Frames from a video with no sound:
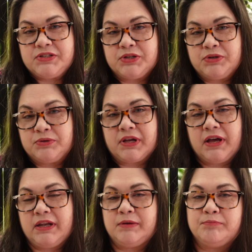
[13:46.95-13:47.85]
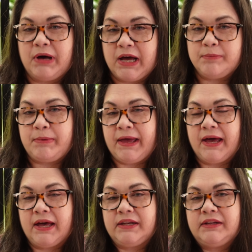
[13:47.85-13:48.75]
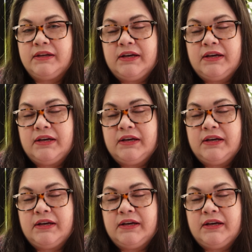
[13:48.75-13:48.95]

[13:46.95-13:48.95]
So kind of my bad.